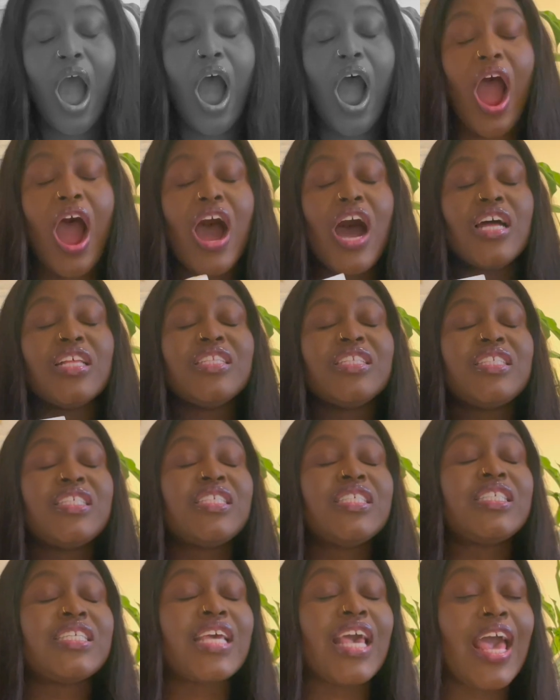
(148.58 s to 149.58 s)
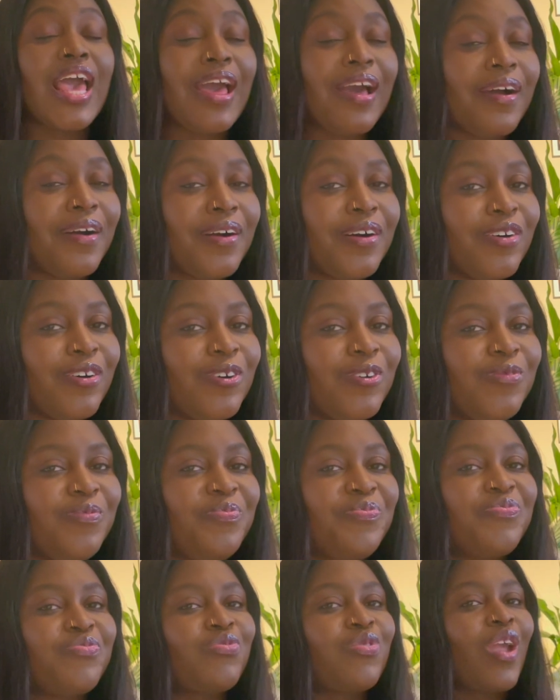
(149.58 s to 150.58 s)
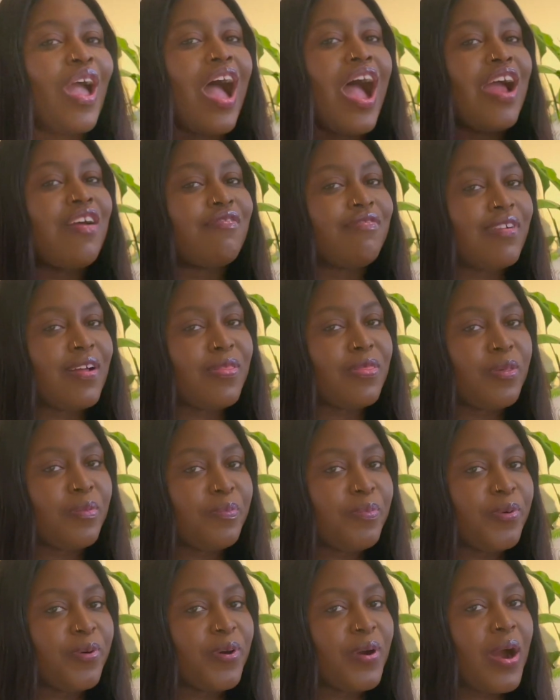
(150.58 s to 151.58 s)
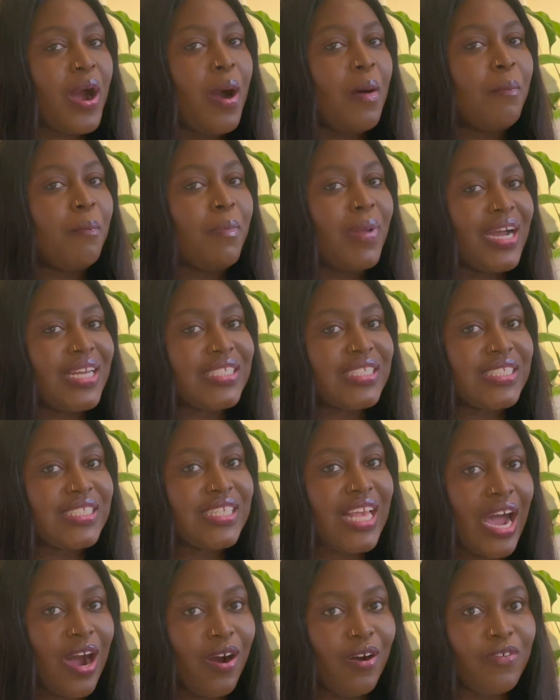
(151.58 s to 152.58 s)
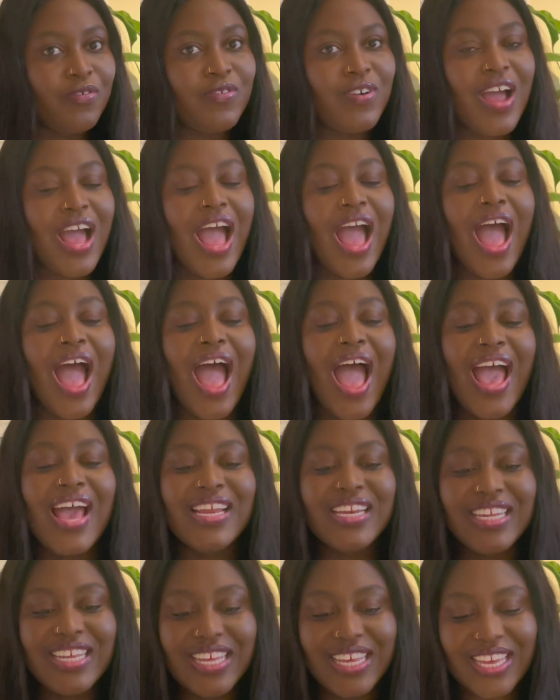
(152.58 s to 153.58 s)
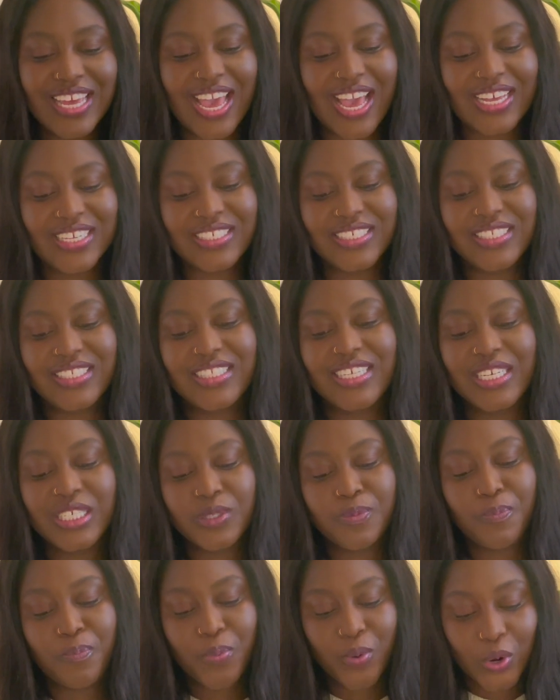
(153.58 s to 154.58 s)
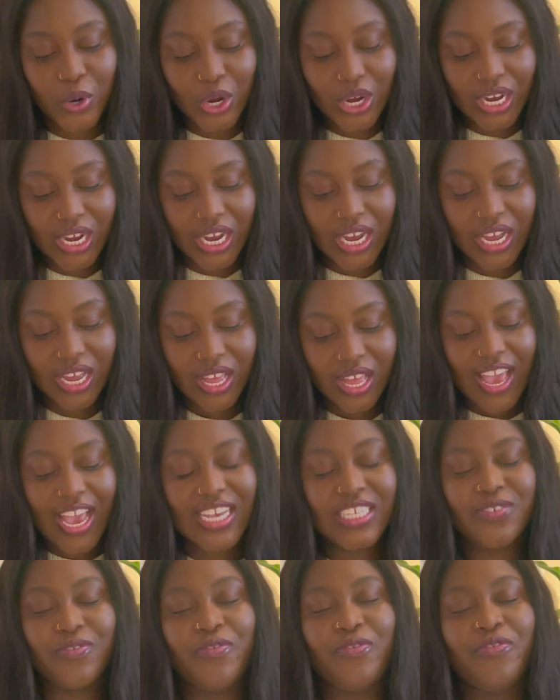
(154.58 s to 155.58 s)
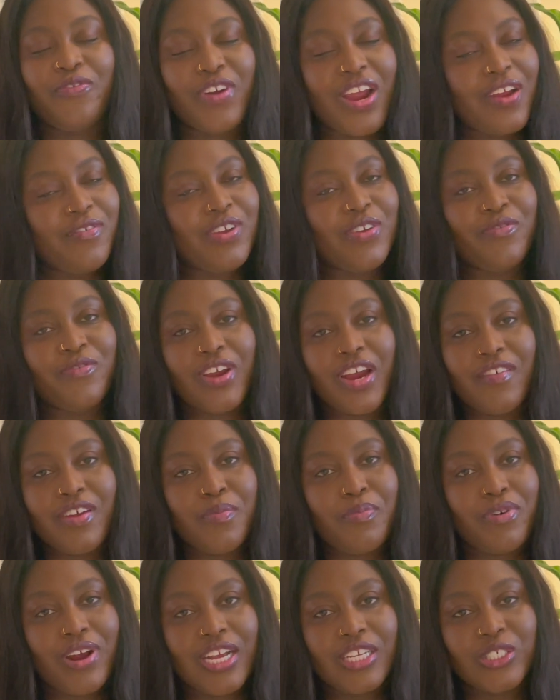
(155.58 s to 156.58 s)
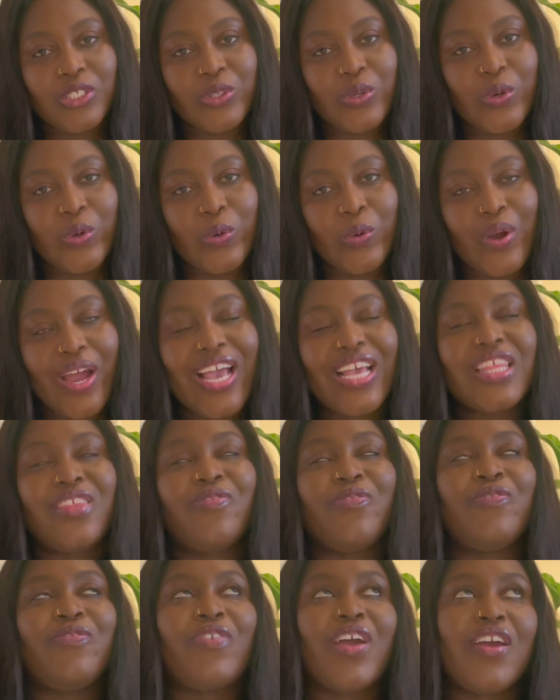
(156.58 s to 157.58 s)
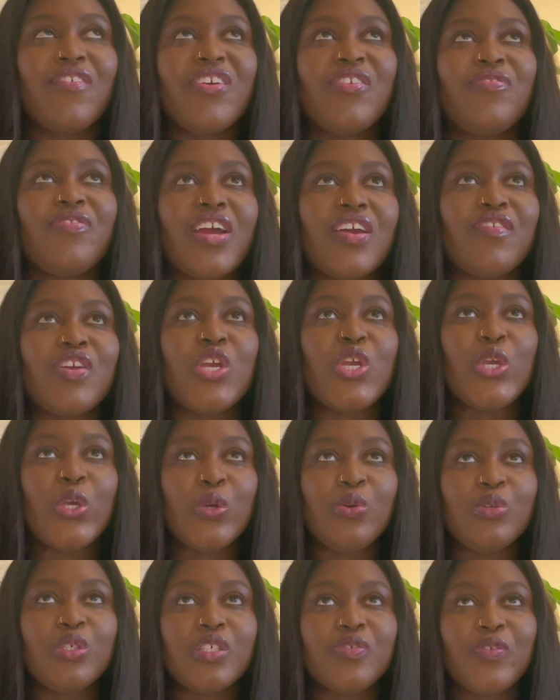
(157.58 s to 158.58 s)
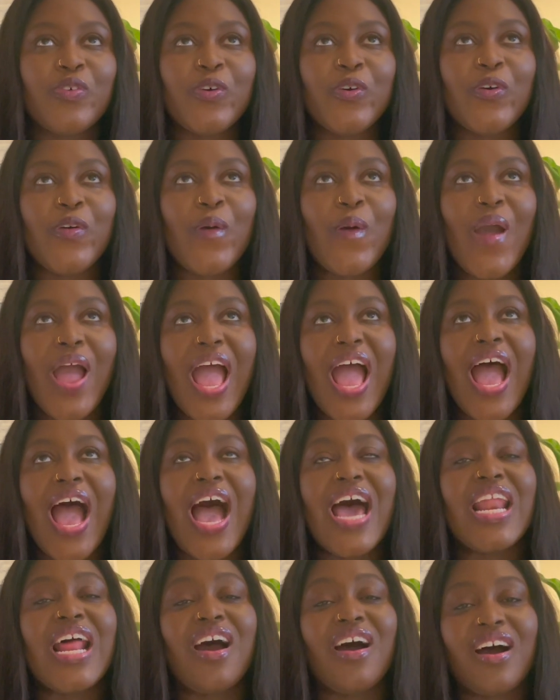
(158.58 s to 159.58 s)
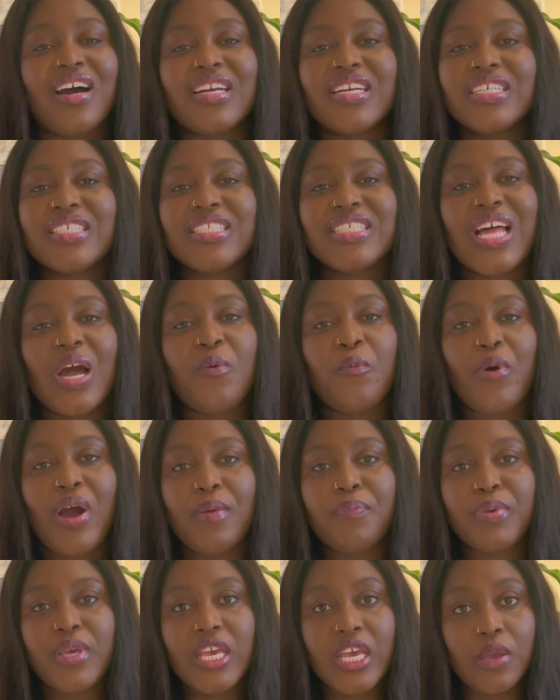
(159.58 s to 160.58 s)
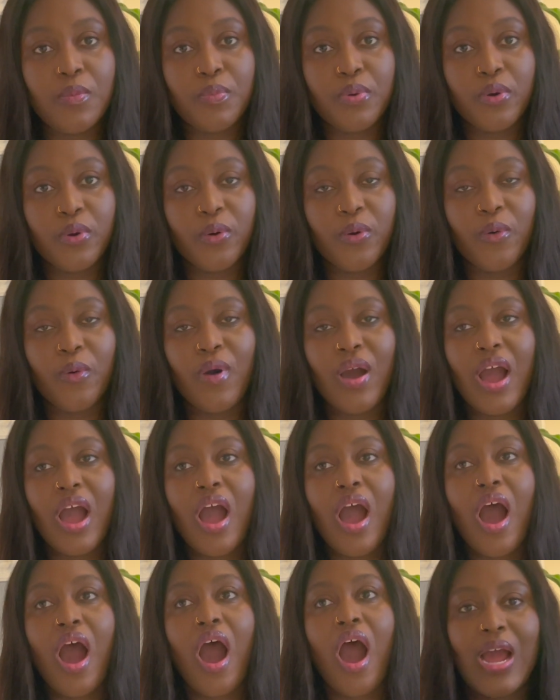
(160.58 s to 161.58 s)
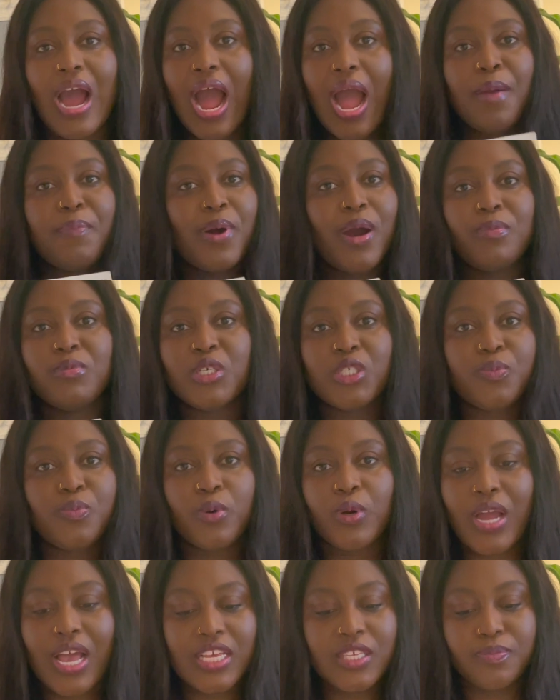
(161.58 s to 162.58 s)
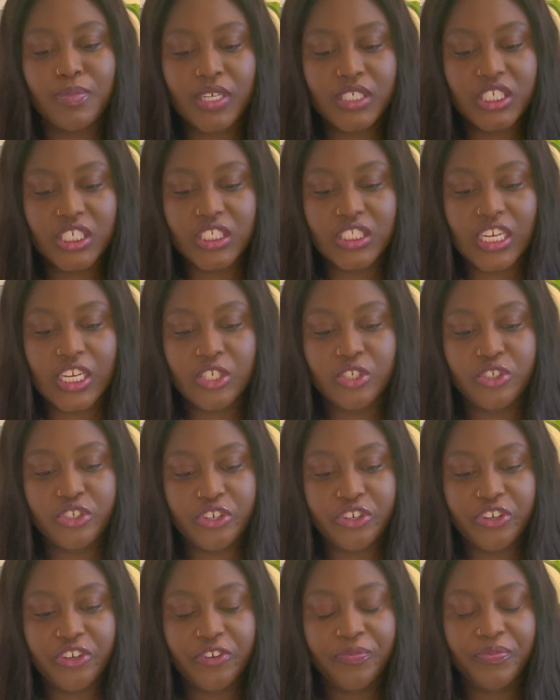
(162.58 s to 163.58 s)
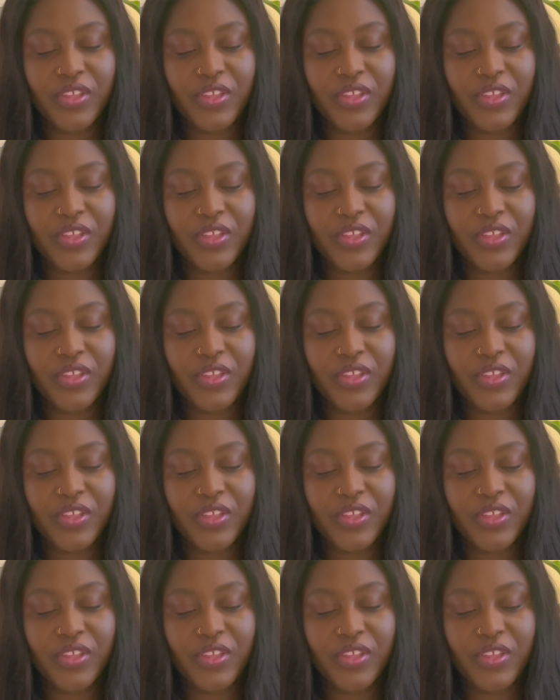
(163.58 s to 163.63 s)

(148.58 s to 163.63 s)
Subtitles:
Until I read the book myself. And yes, this book is very, very practical. It's very, very useful, and I understand why people hype up this book as much as they do.